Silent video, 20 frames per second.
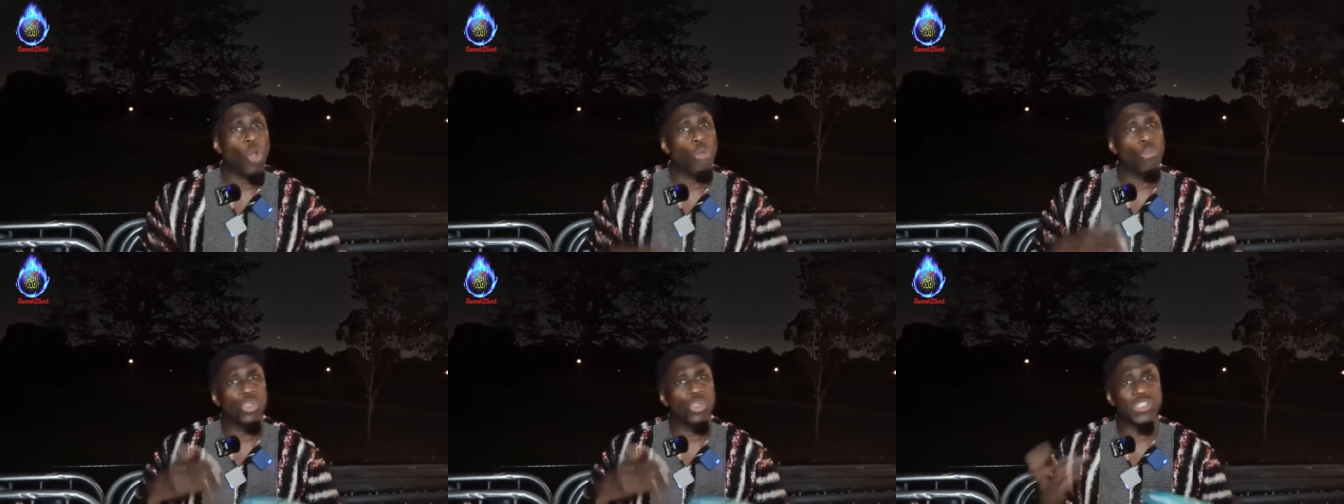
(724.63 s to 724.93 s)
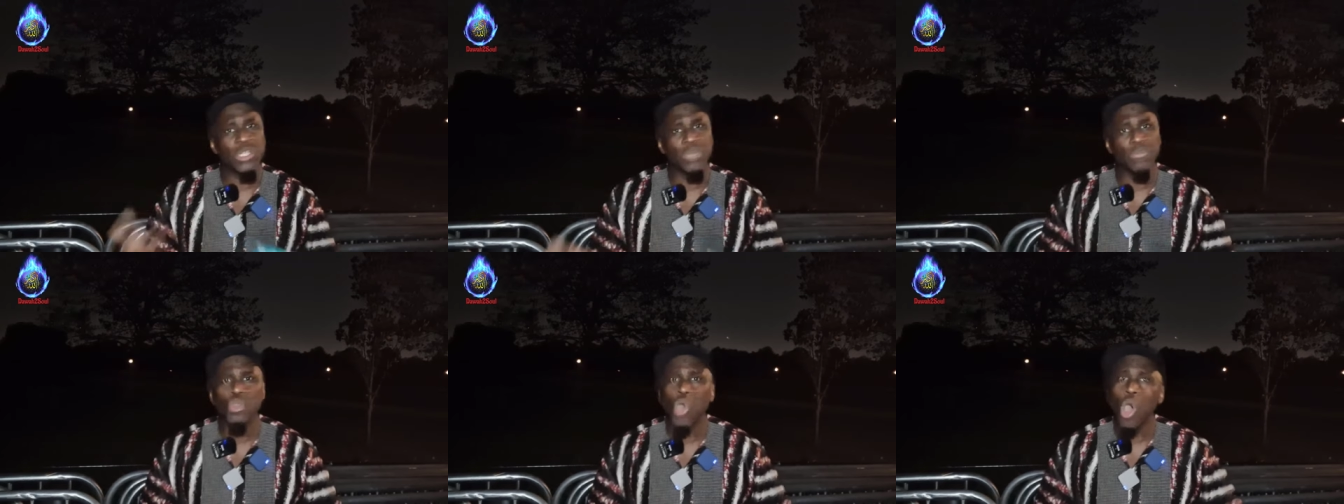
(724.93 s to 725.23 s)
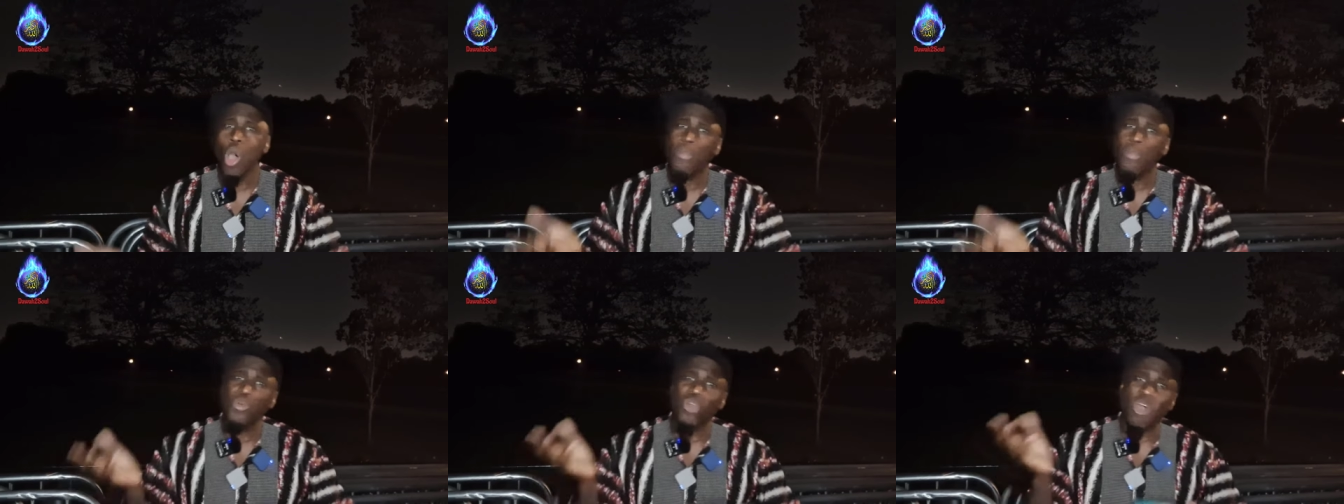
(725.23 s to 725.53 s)
Muslim.
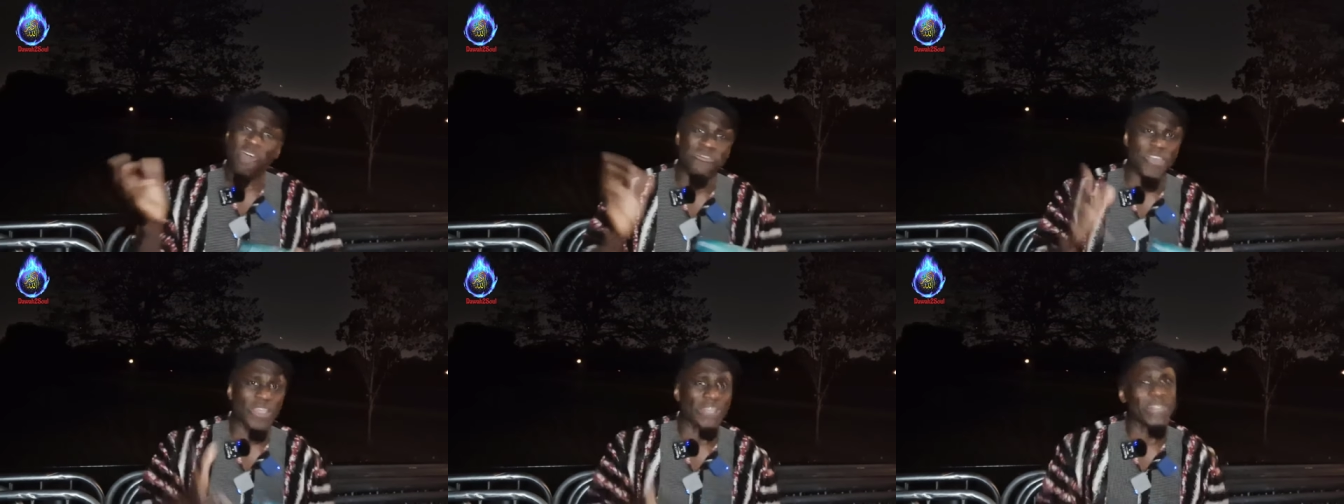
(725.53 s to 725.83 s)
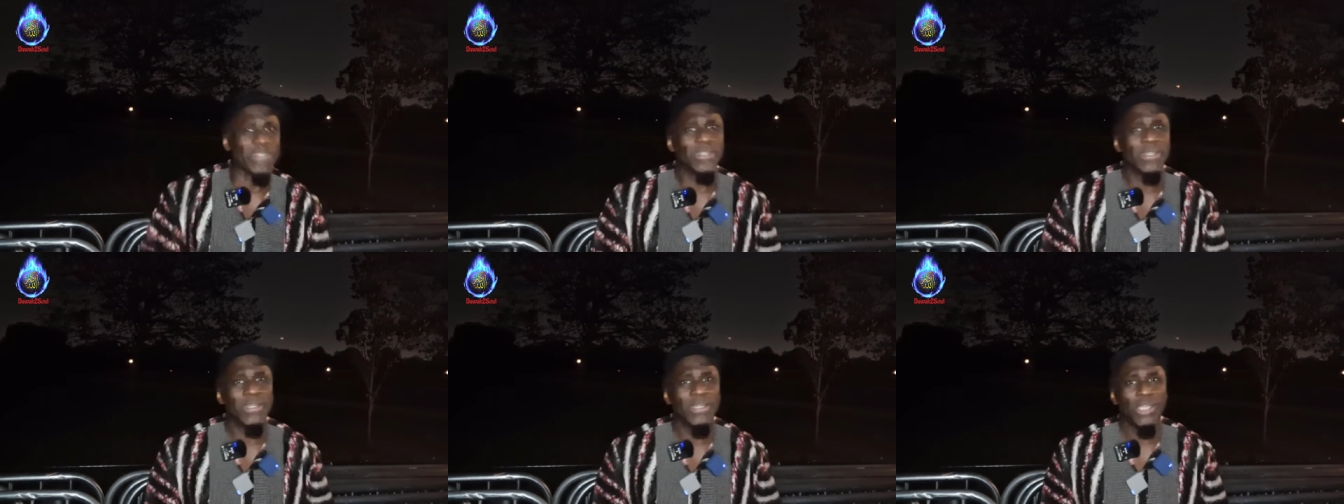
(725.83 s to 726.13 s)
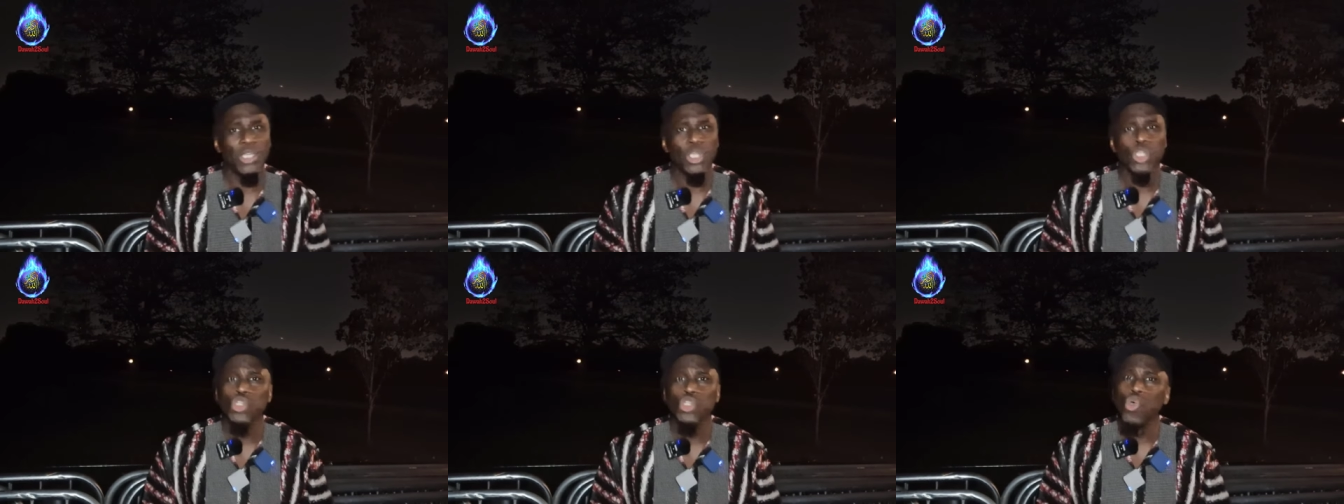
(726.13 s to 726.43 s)
No prophet
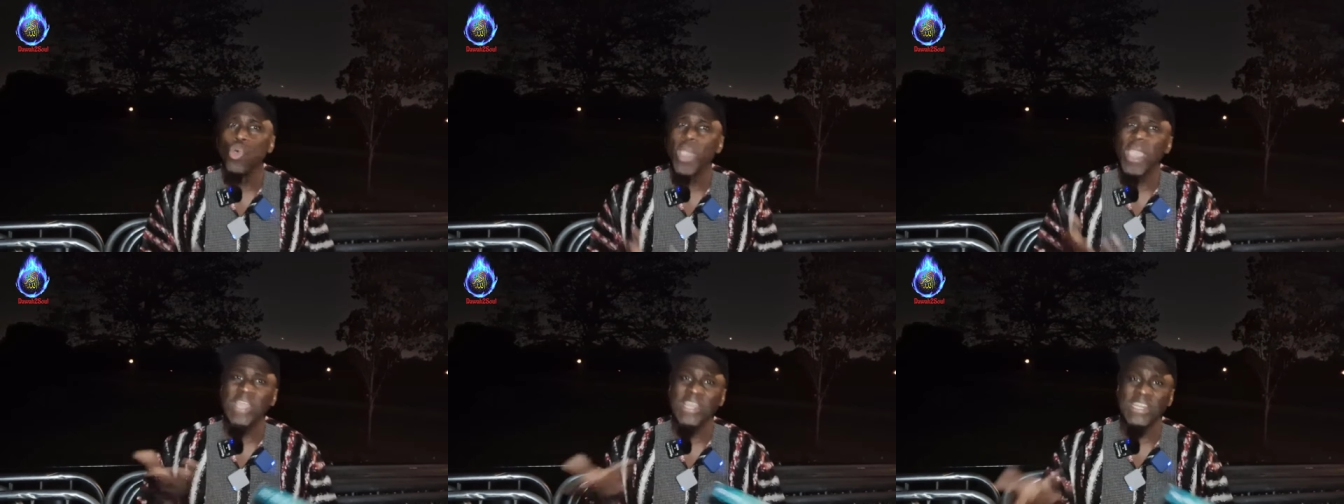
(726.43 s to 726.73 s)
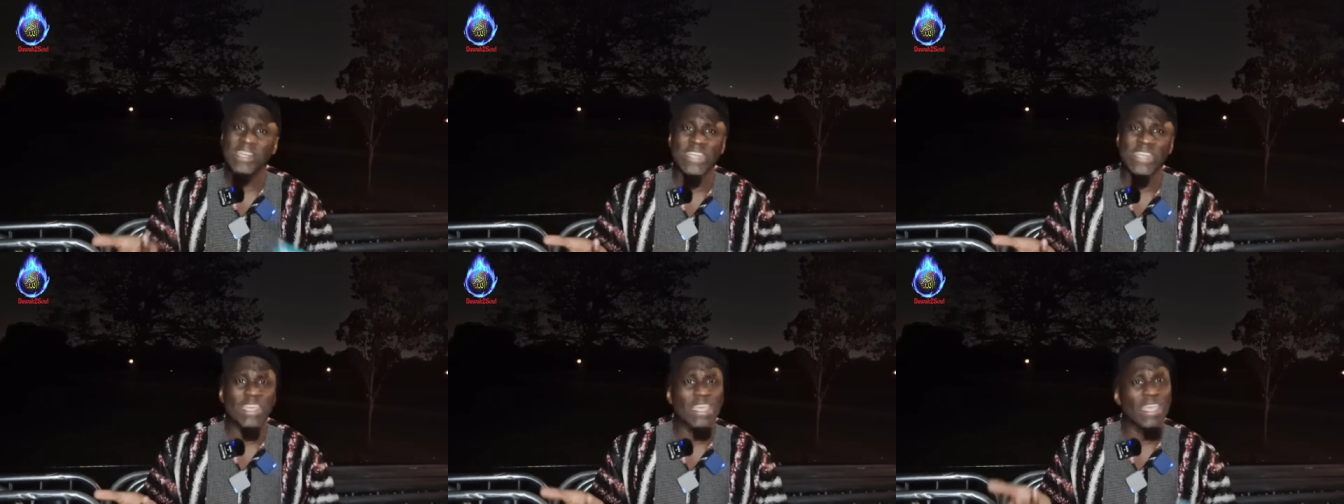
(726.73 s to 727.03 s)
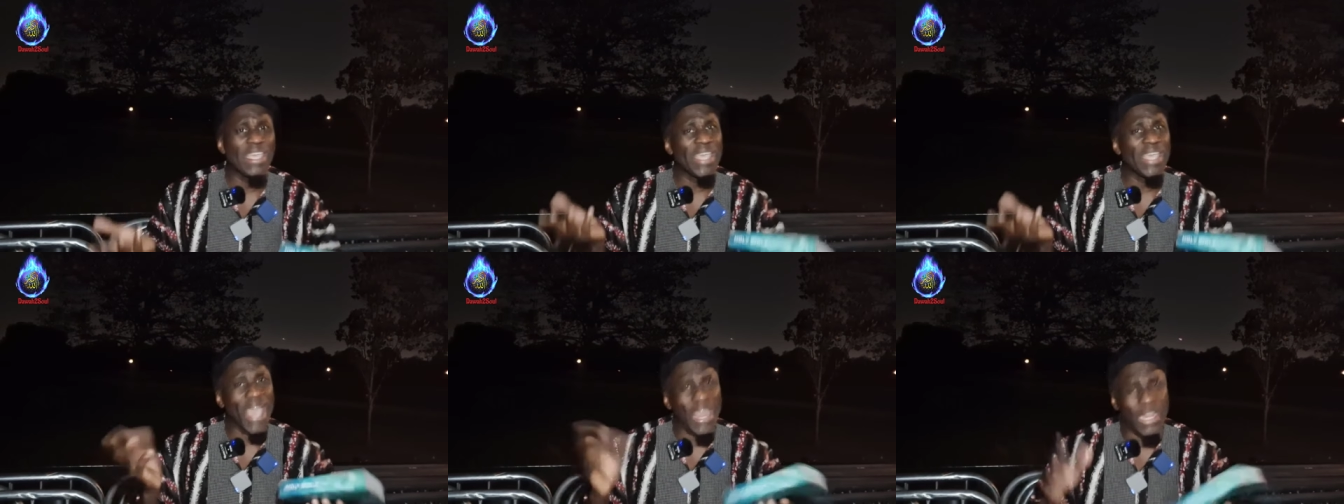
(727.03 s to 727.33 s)
knew anything
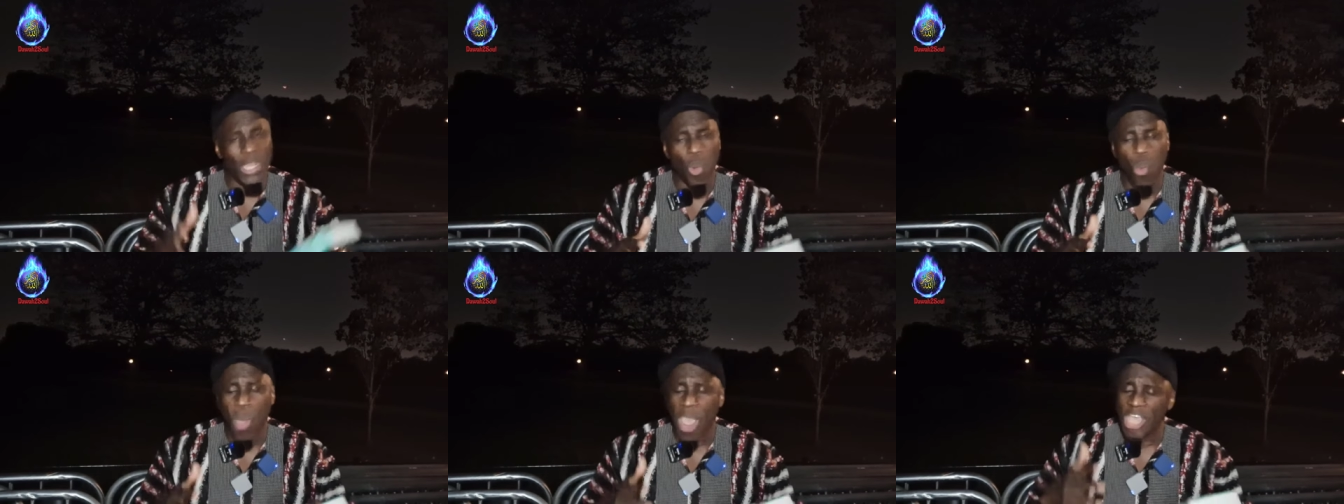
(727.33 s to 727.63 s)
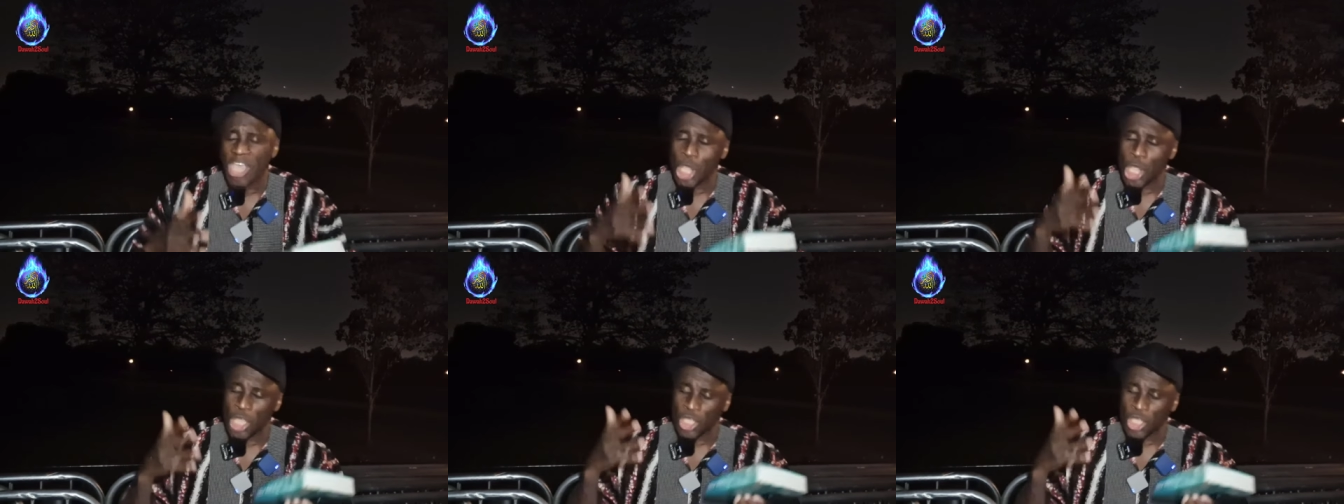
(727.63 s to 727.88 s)
in any way,